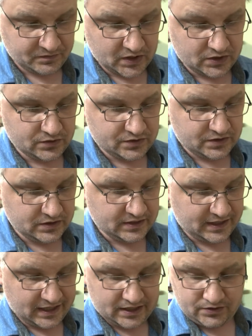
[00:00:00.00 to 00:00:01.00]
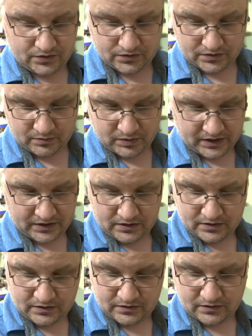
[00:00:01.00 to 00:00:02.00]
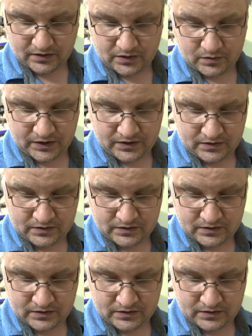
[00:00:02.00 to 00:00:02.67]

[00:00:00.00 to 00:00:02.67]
you still can use the blade that way.